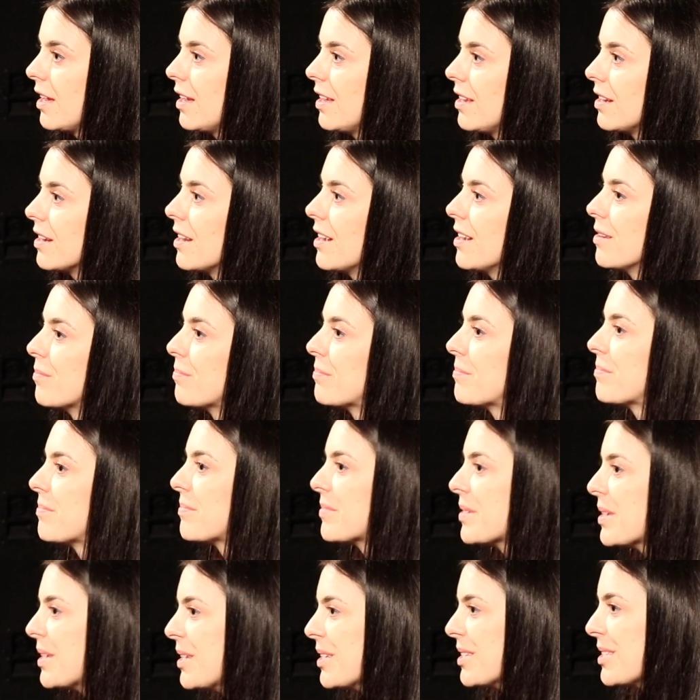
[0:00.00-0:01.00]
And
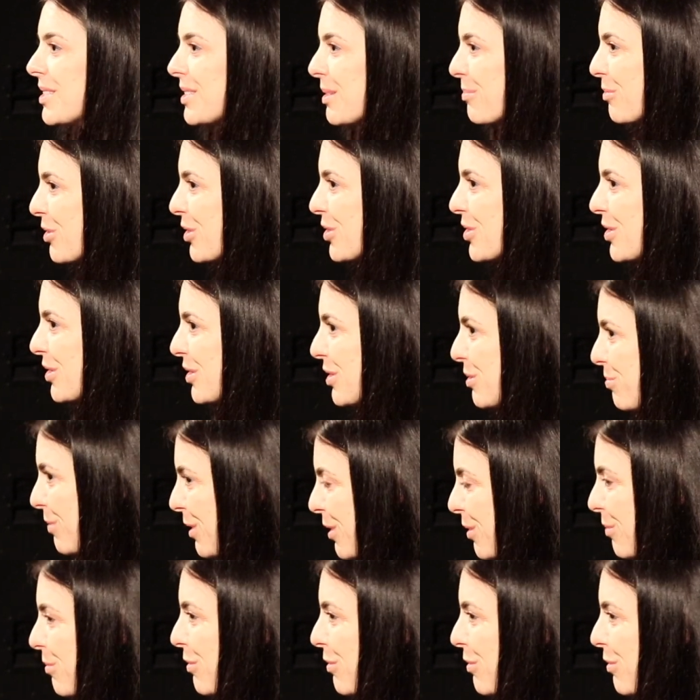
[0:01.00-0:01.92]
similar to the speaker